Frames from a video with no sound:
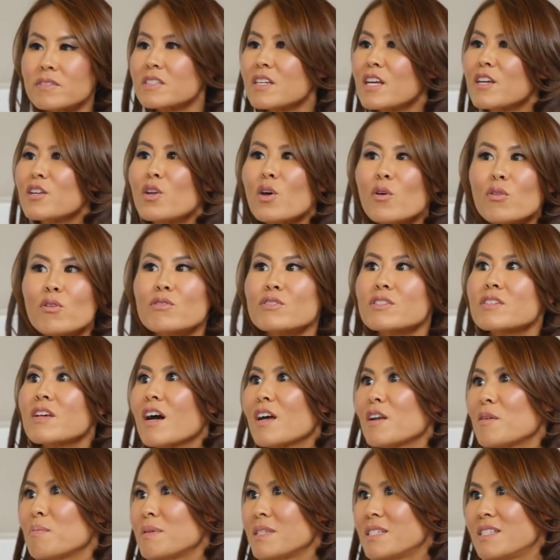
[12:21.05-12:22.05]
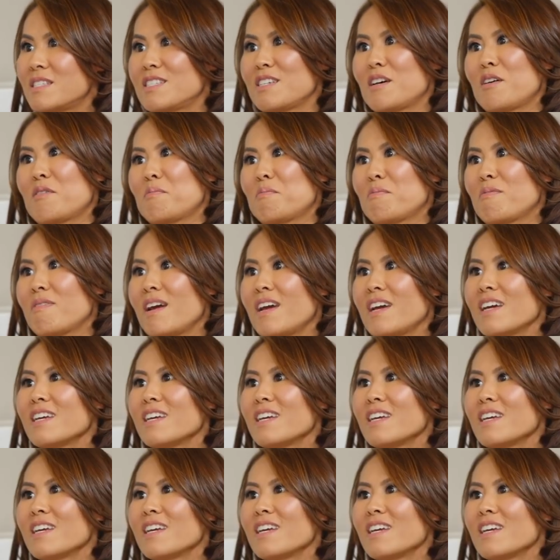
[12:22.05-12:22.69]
And I know there's got to be some, right?